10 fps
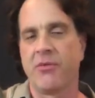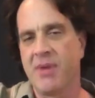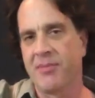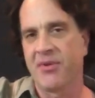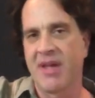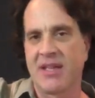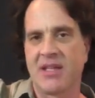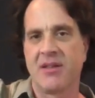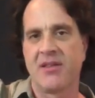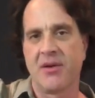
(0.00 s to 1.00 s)
Remember
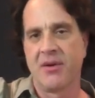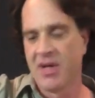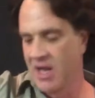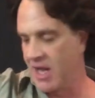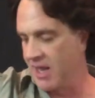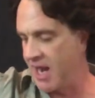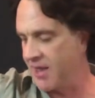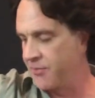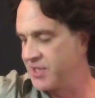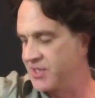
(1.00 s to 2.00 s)
that a lot
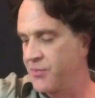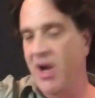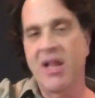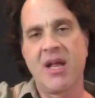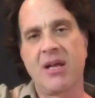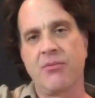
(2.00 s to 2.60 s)
of the reasons why